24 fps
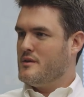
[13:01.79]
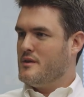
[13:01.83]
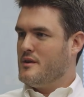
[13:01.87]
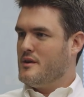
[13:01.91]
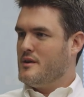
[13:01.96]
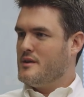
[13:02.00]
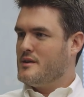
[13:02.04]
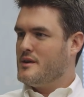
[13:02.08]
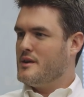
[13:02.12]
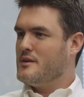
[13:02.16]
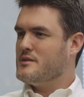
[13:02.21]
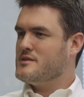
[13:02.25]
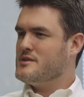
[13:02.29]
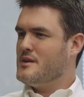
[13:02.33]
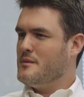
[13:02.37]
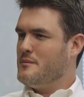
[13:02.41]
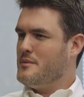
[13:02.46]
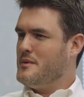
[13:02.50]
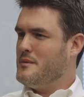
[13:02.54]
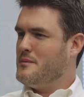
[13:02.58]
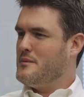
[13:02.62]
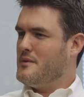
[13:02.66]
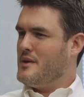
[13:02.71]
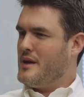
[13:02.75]
Yes. Now, some
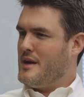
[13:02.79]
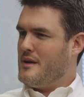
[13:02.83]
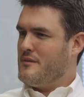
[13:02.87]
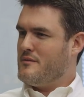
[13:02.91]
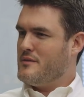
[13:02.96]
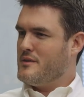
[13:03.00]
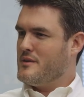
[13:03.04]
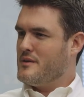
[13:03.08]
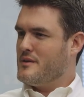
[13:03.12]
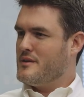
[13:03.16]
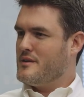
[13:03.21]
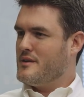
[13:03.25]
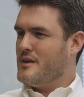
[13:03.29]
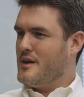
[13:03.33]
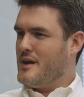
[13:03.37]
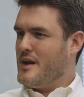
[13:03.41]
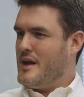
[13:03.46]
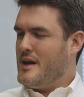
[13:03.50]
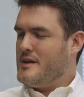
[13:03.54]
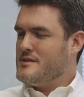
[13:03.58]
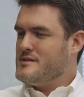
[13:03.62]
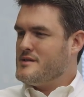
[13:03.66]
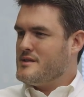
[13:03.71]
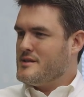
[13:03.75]
people have a, a
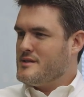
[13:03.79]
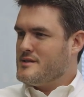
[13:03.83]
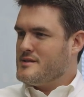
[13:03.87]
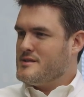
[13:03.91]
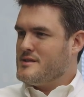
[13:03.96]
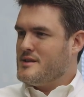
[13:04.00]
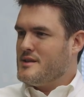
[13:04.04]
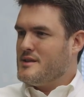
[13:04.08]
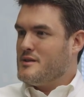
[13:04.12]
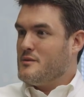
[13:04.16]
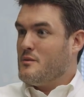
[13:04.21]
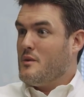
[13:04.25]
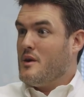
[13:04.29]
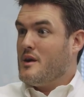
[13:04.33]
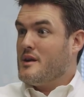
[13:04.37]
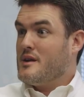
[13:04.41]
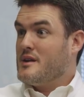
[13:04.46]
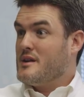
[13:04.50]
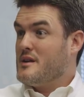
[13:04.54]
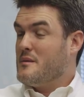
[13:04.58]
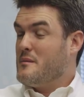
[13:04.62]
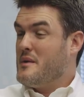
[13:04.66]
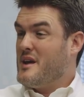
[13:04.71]
hesitancy to wanting to